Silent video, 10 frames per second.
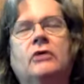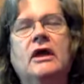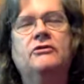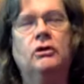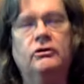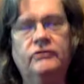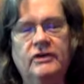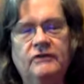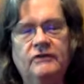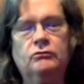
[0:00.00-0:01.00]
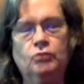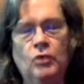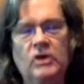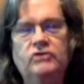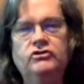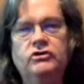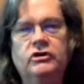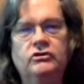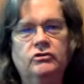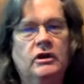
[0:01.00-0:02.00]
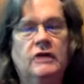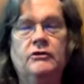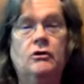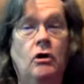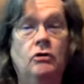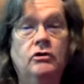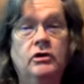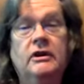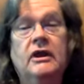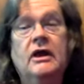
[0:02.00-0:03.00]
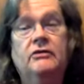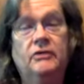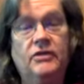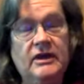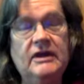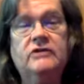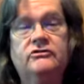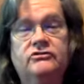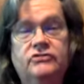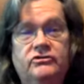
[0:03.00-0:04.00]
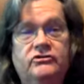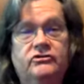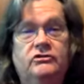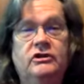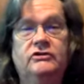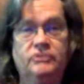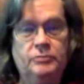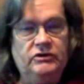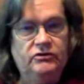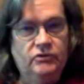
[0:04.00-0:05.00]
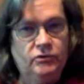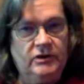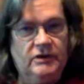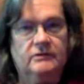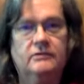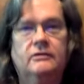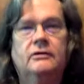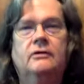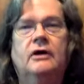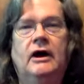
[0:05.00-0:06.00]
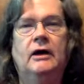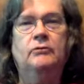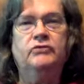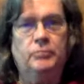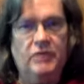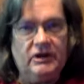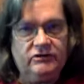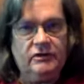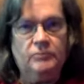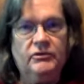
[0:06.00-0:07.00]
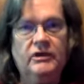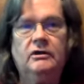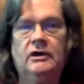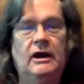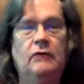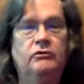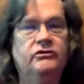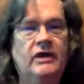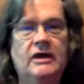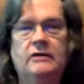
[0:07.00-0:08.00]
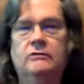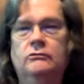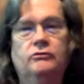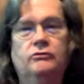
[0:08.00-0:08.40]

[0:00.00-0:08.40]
there are different ways you can do it, and they're all good. The thing is, just is to be doing it, um, to pick something. And I would say the